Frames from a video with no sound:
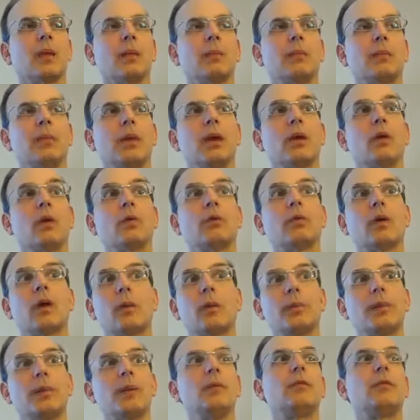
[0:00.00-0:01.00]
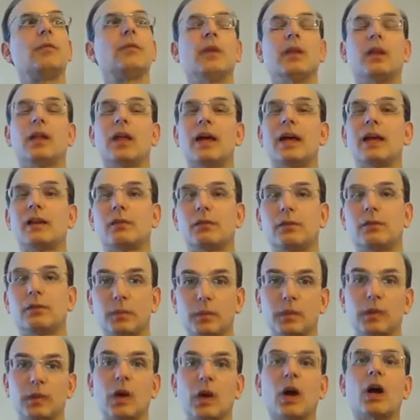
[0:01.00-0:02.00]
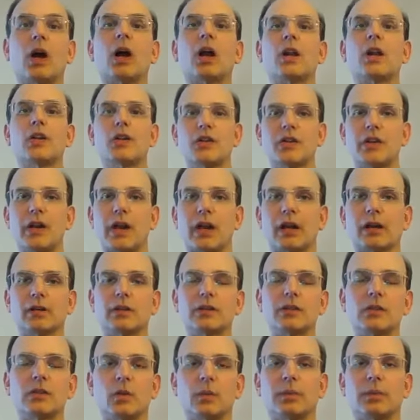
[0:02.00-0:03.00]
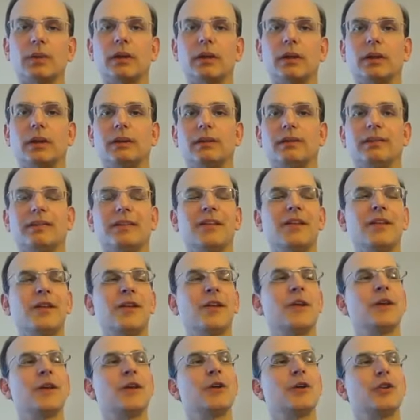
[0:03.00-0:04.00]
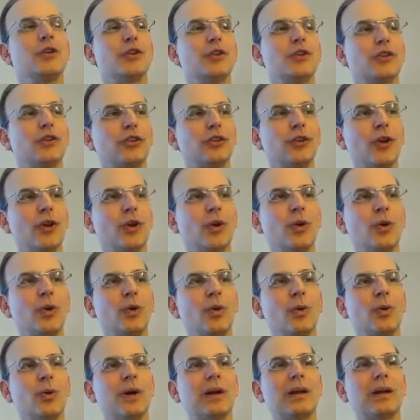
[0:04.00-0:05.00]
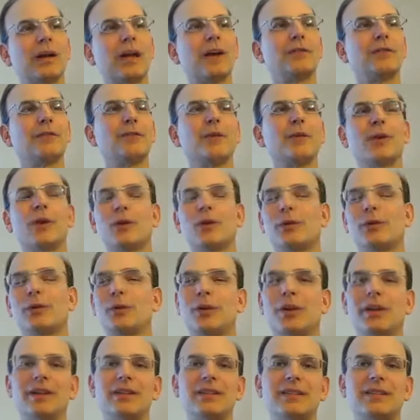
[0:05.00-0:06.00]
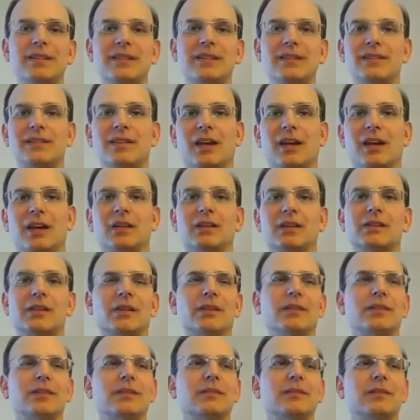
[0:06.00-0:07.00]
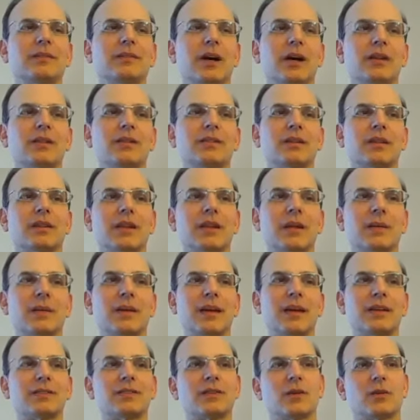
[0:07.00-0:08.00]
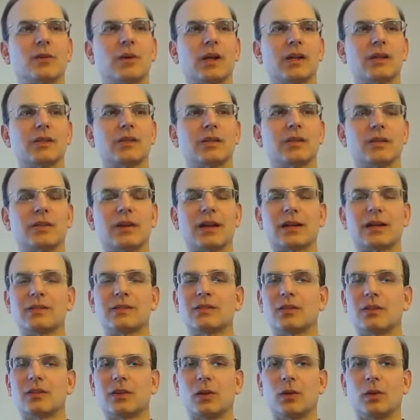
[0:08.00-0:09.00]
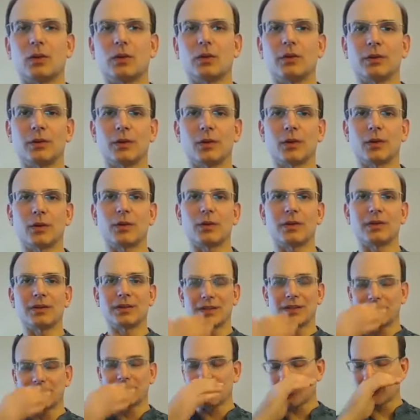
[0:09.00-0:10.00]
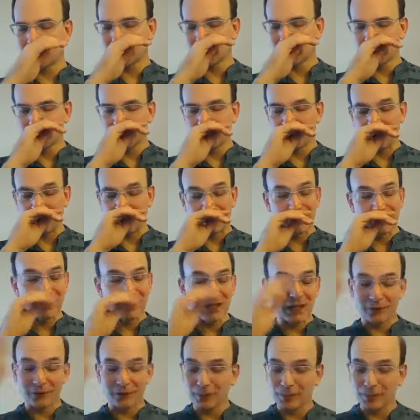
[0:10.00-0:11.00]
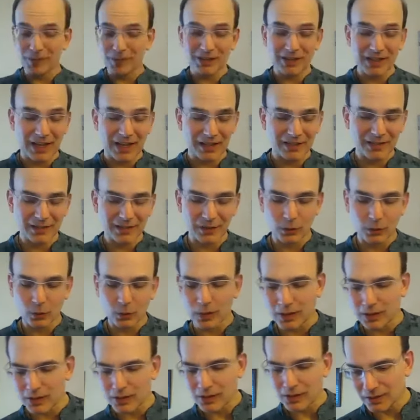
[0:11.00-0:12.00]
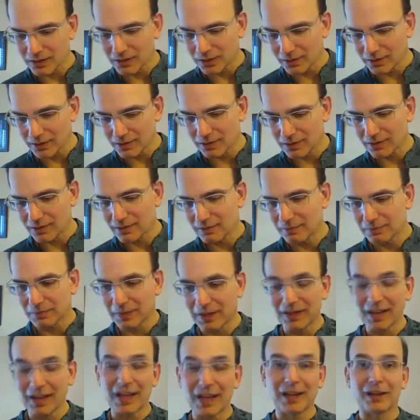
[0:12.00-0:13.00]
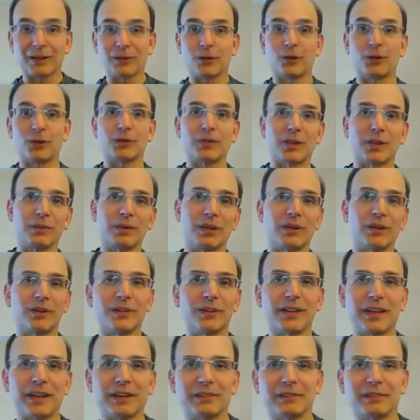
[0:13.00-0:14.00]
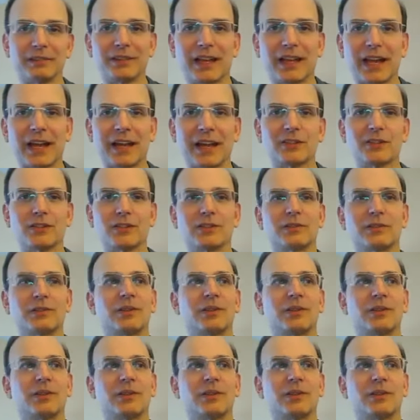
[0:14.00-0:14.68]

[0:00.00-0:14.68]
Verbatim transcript: But overall, people feel light. The heart chakra is opening. So after we go through all the details, now does let me ask you a question. You answered your, your own, this question for yourself. I'm just asking the questions because again, I told you I'm here to, to ask